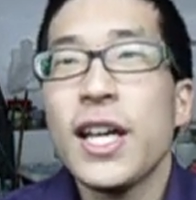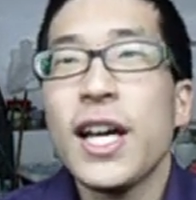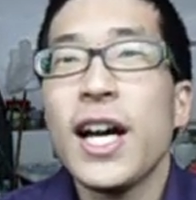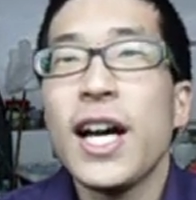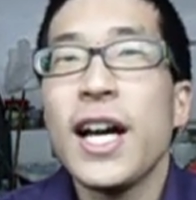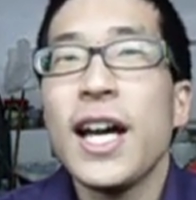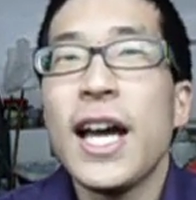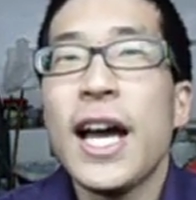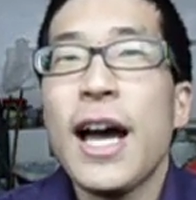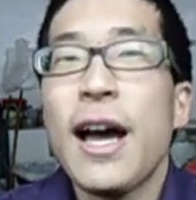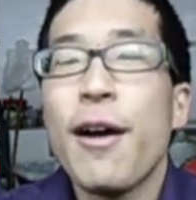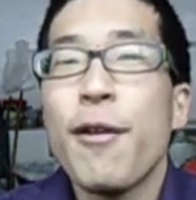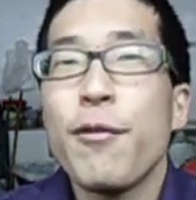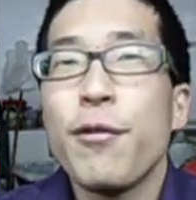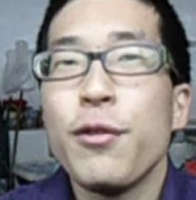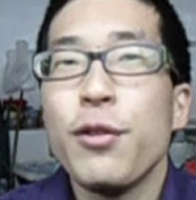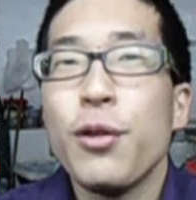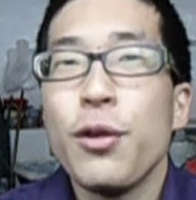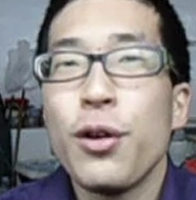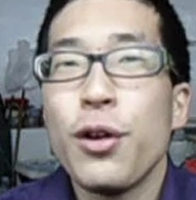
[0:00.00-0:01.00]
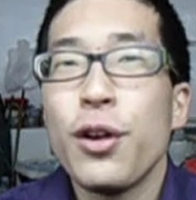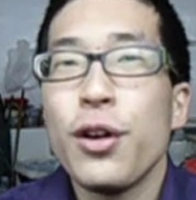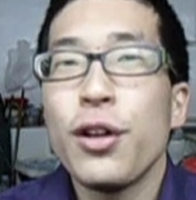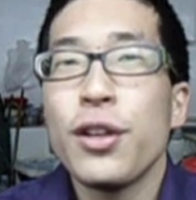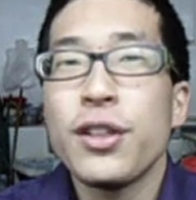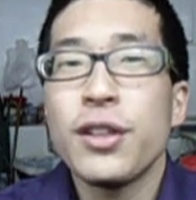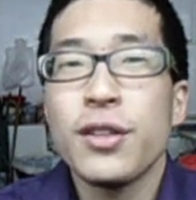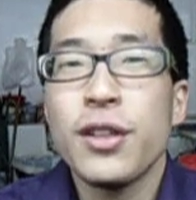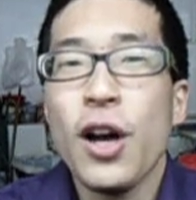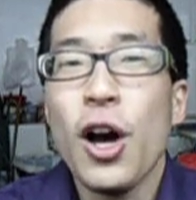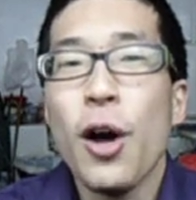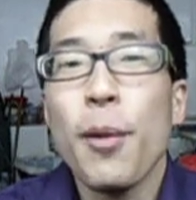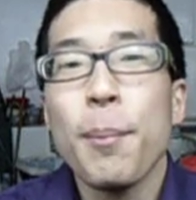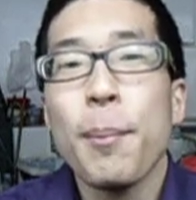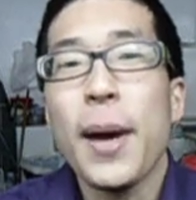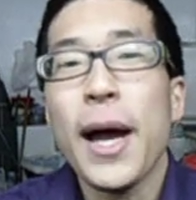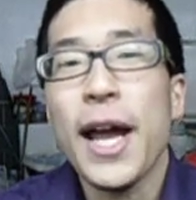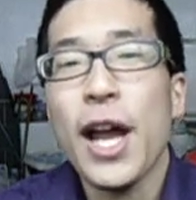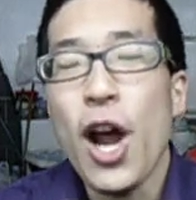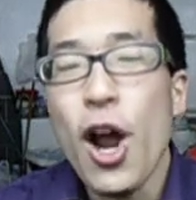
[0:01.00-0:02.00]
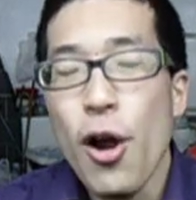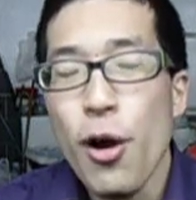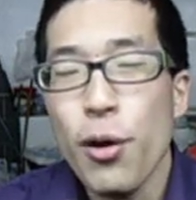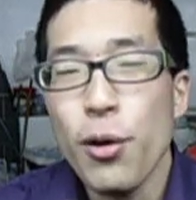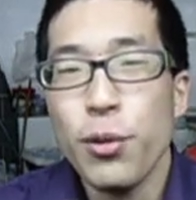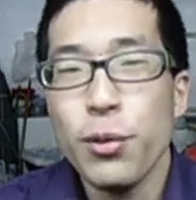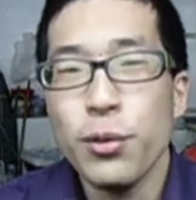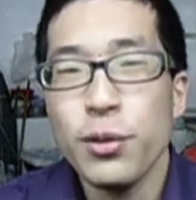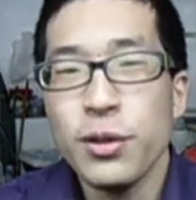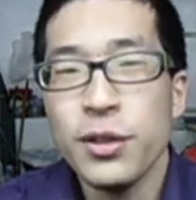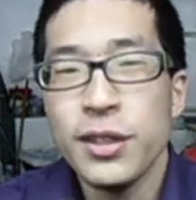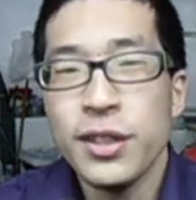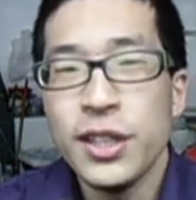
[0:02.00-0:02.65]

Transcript: I have learned on my own